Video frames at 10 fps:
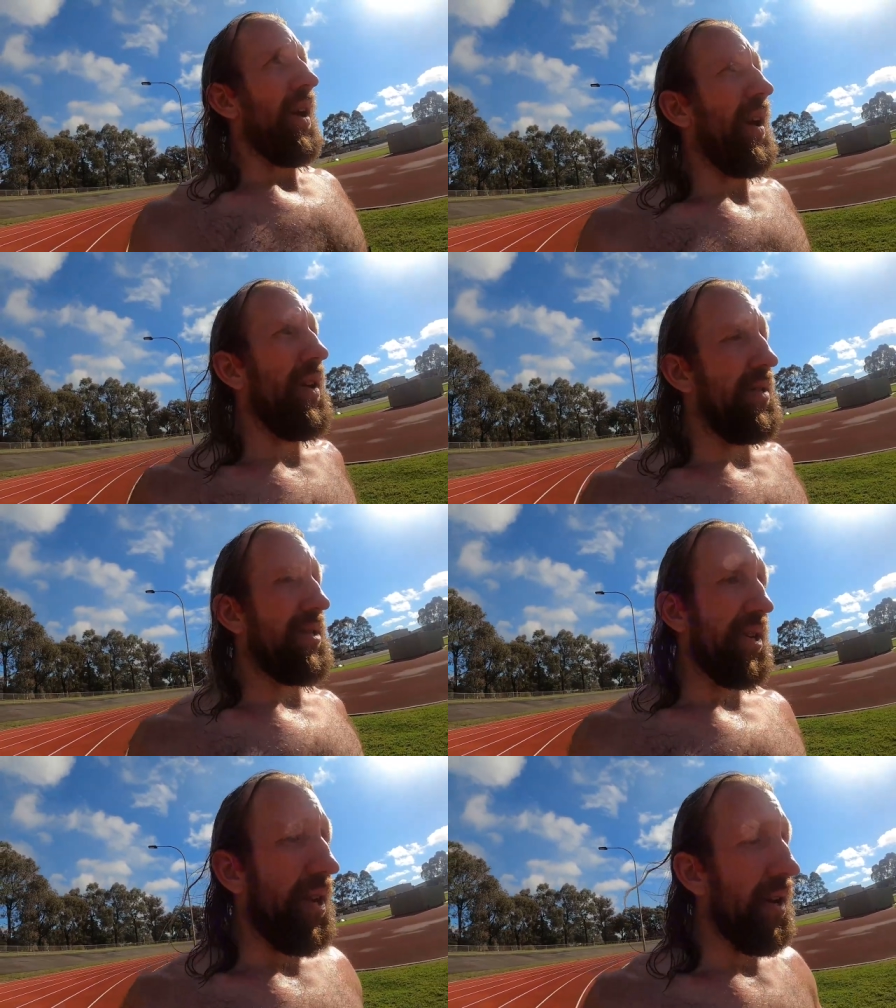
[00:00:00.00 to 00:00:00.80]

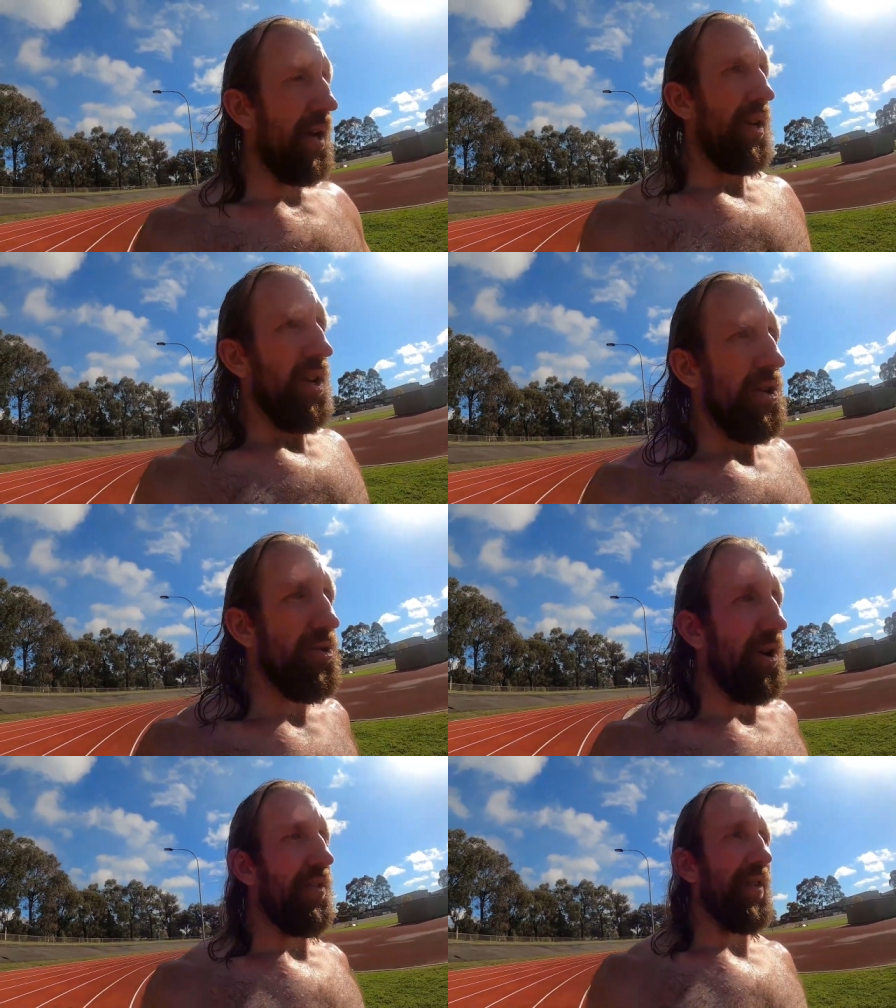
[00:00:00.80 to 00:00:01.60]
and
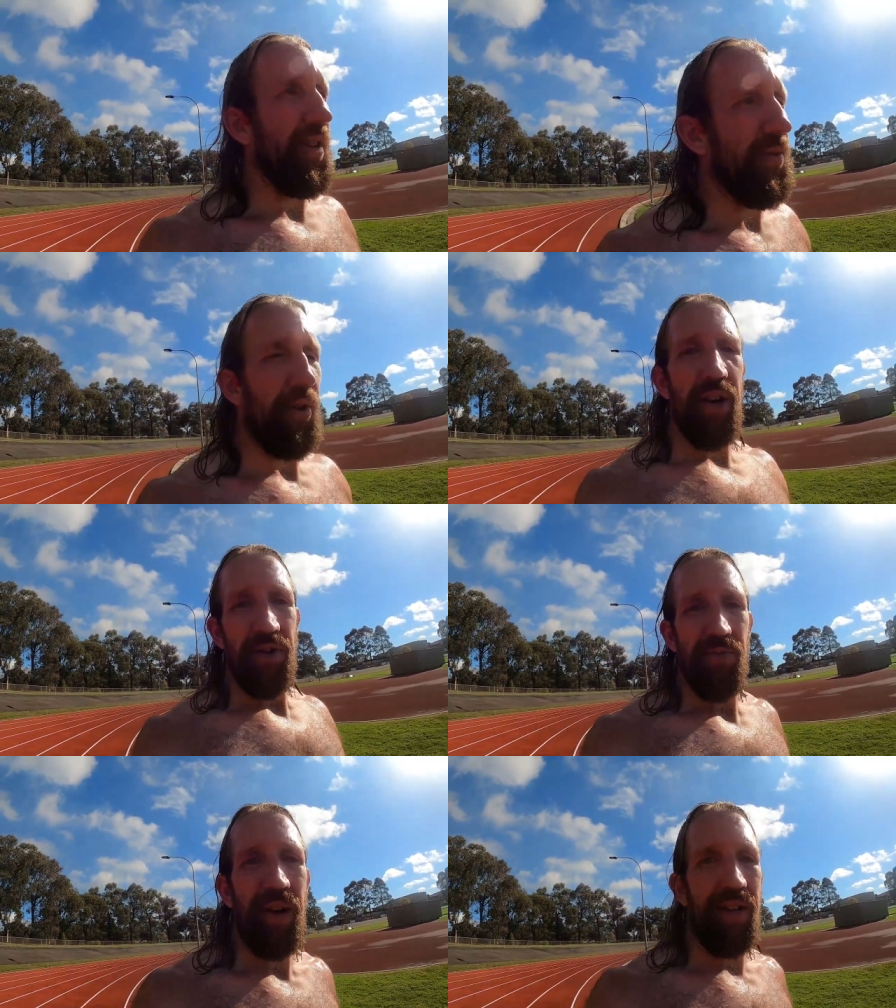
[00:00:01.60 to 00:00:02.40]
trying to run
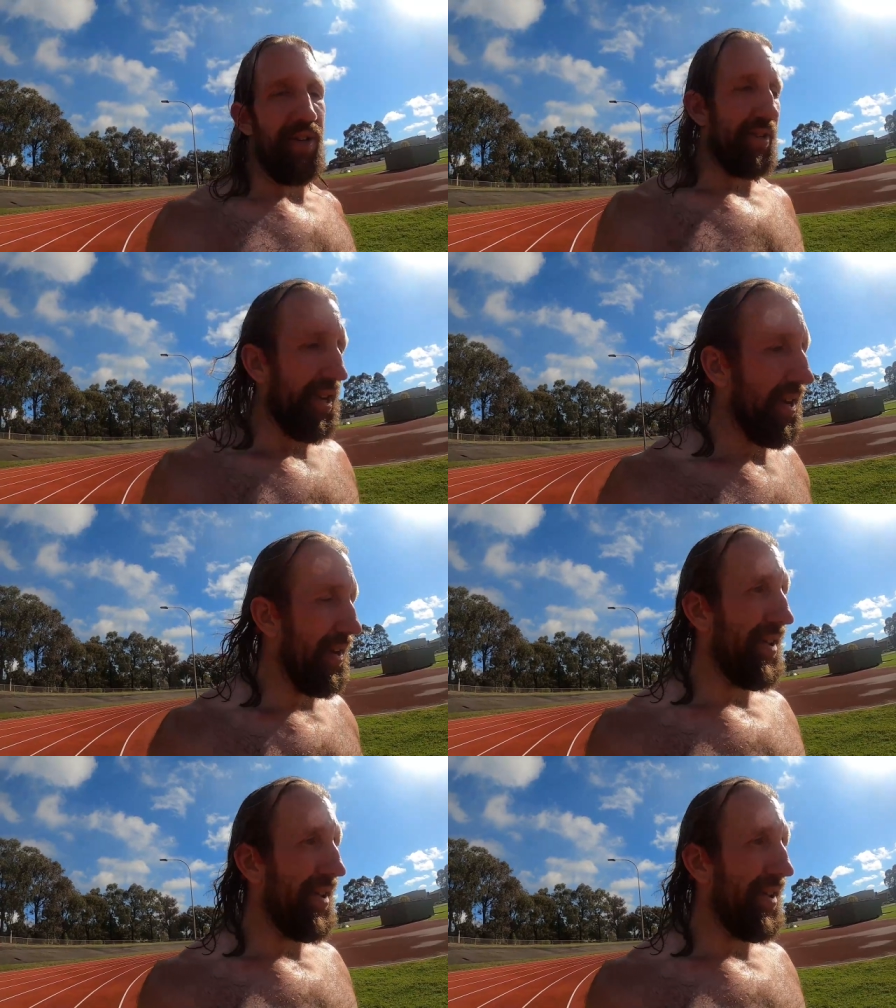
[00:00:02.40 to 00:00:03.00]
300 meters